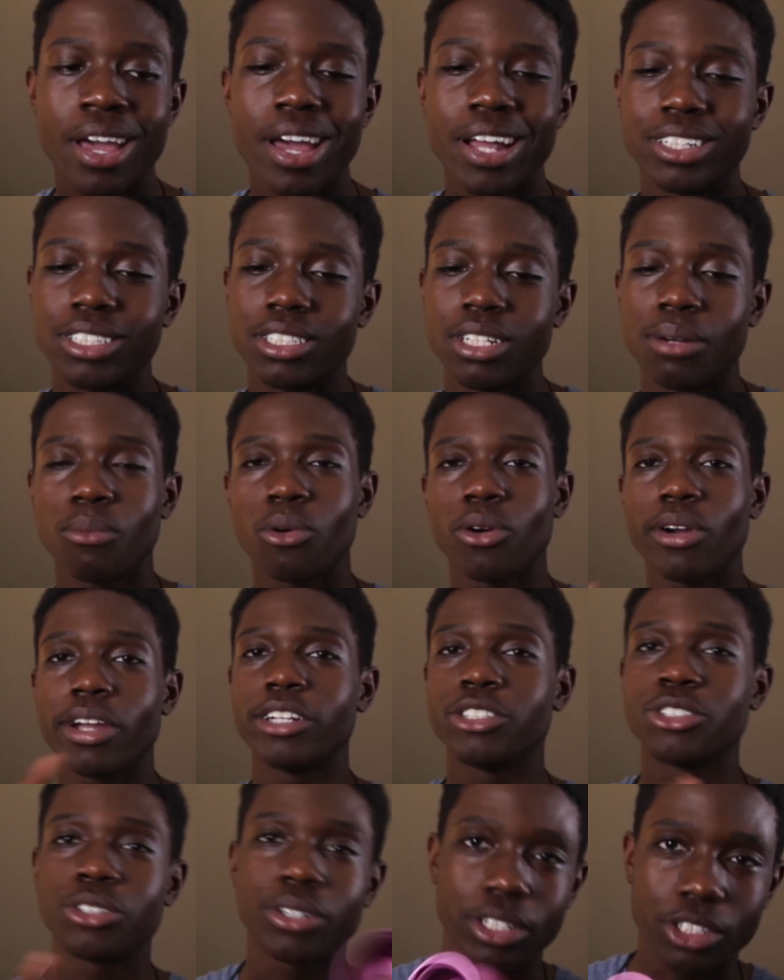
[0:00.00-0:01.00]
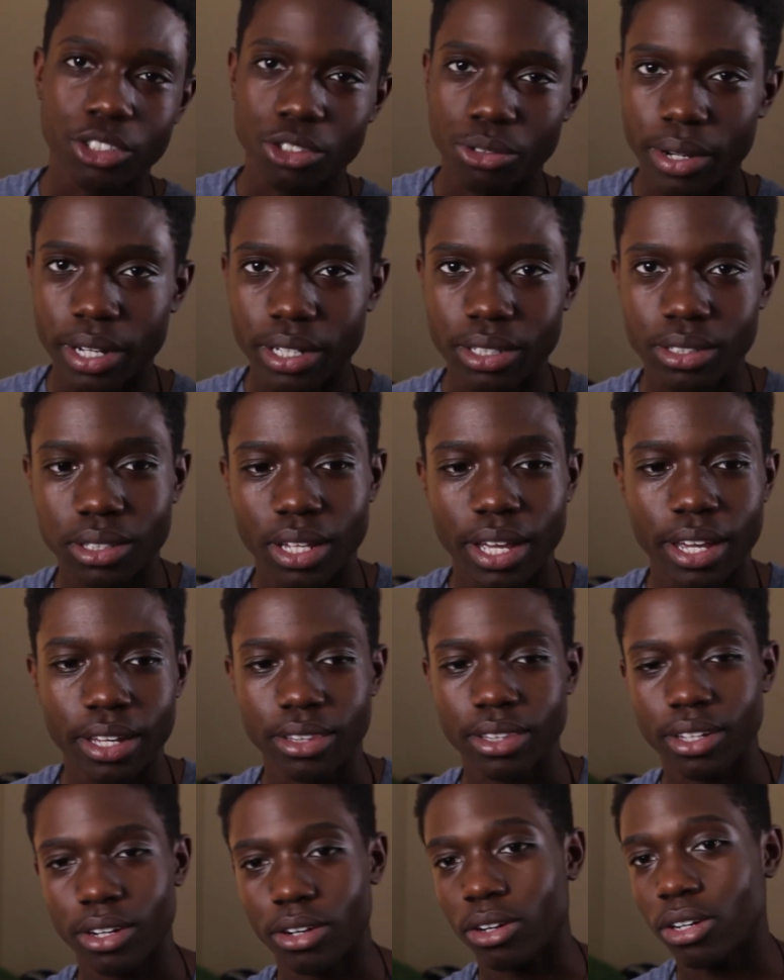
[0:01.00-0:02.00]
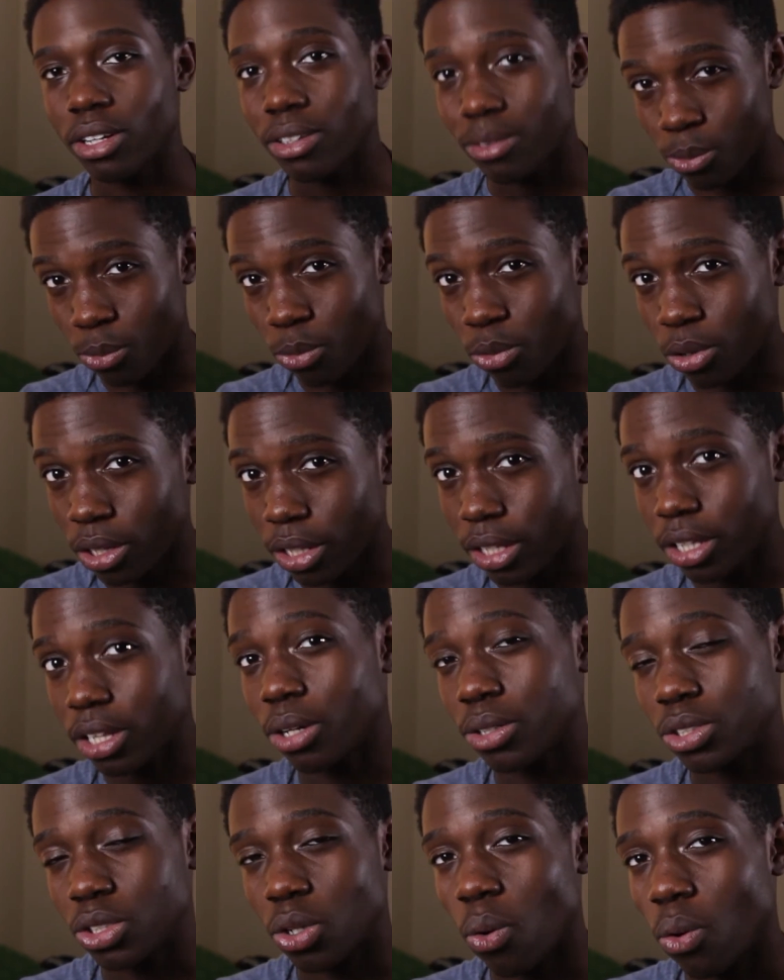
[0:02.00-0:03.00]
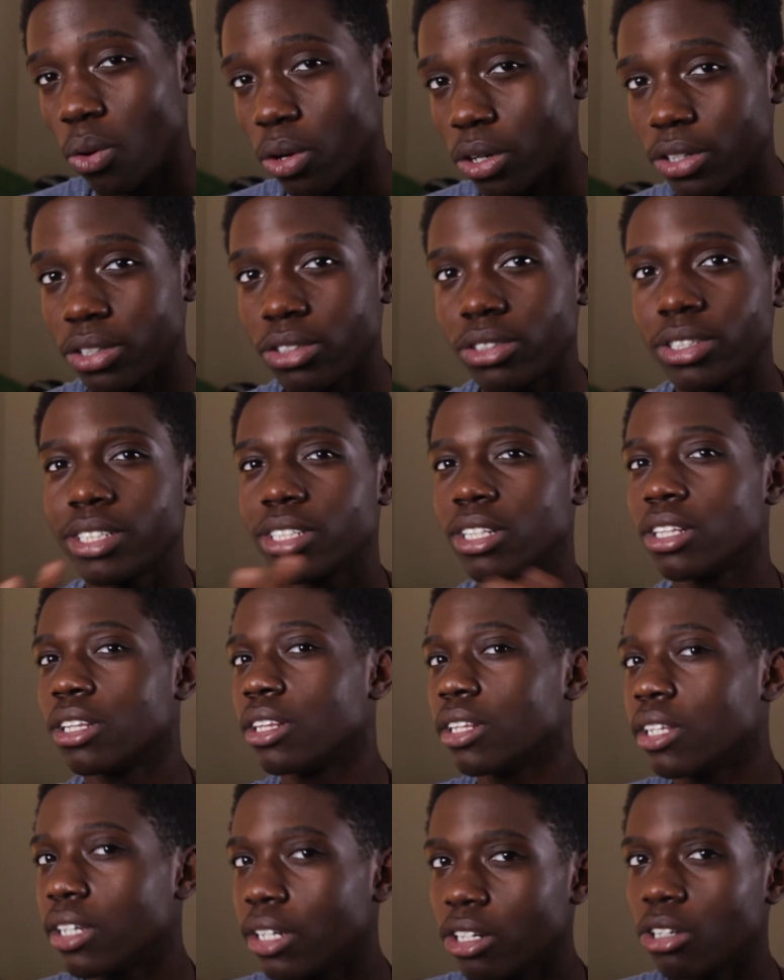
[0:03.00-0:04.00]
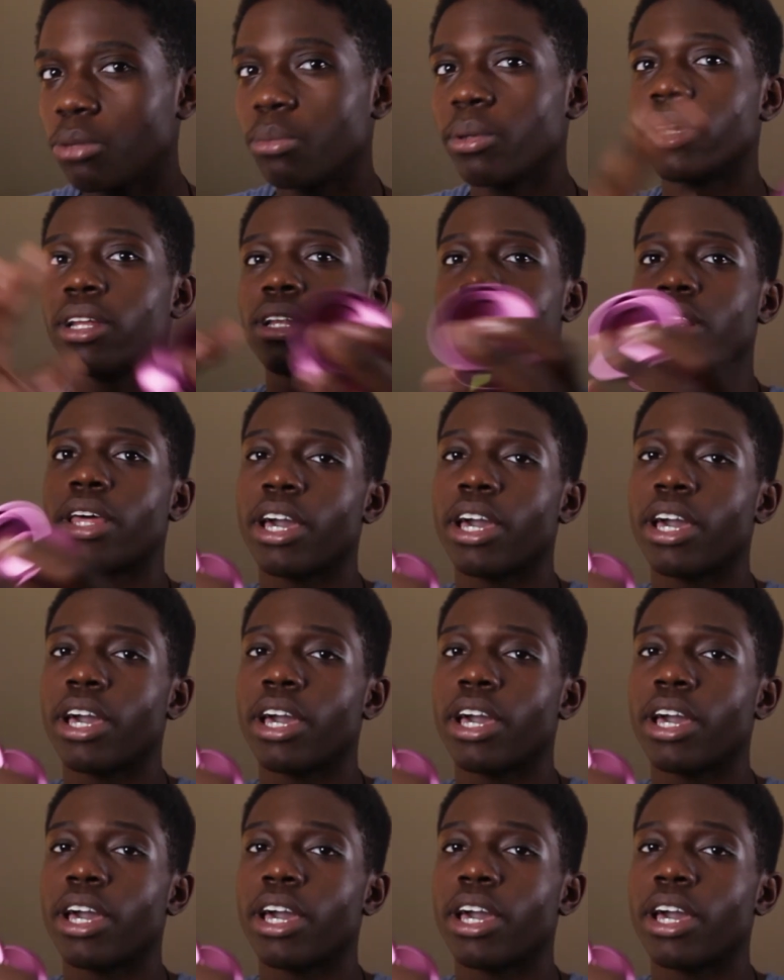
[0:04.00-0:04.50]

And some more intricate tricks like that are really close quarters is a little bit,